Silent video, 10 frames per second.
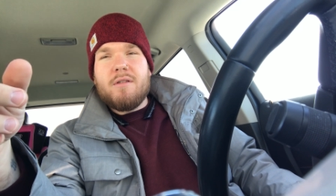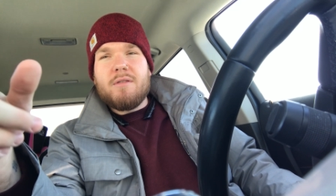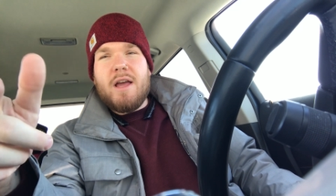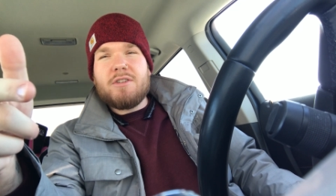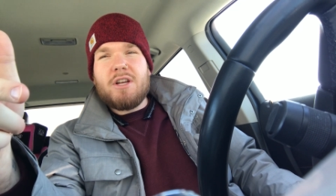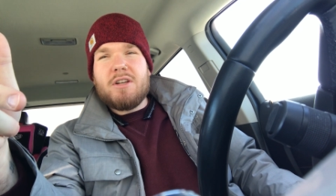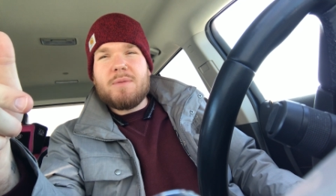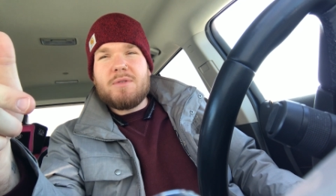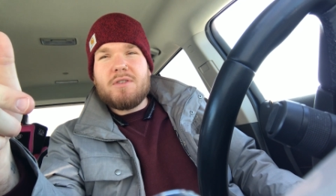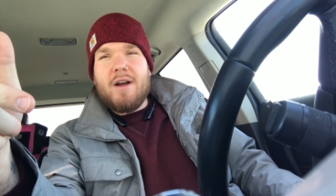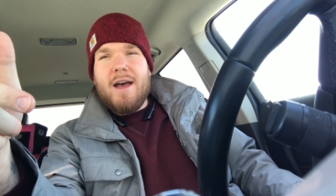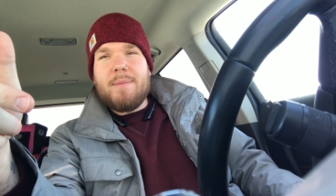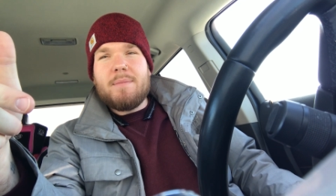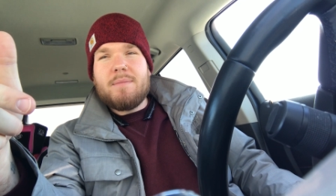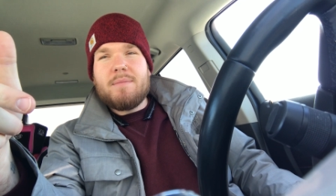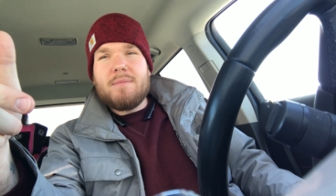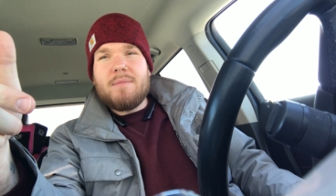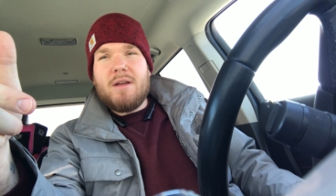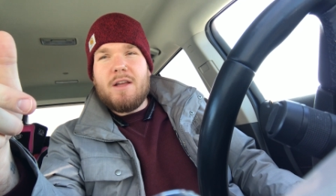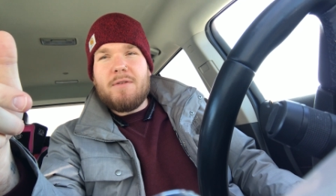like, share, subscribe,
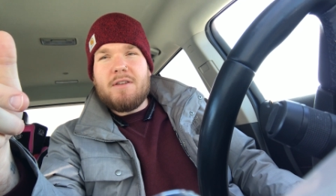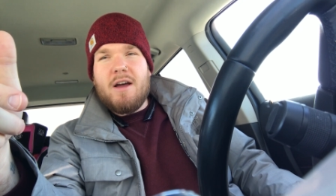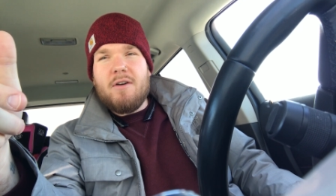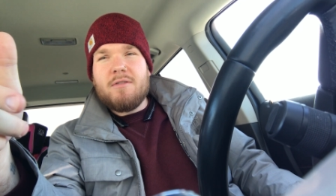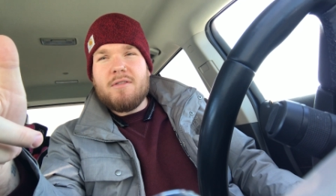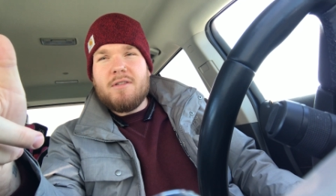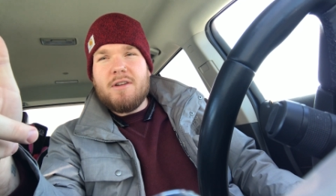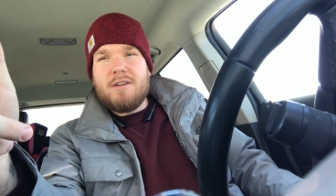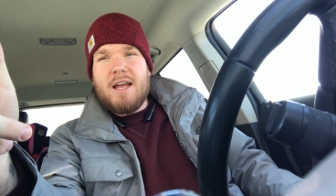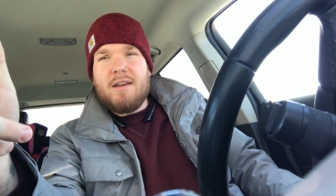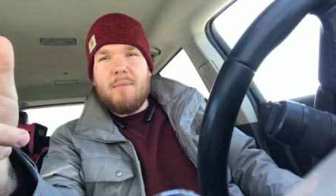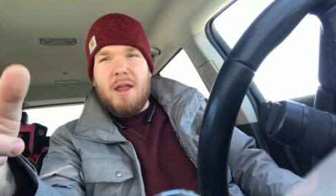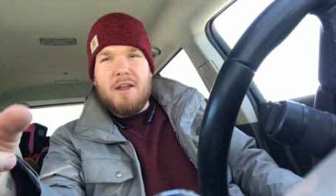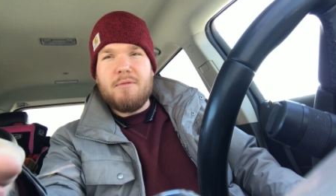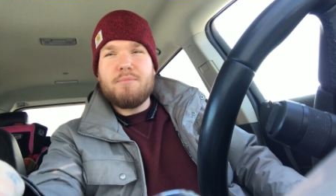and if you don't, you're dead to me.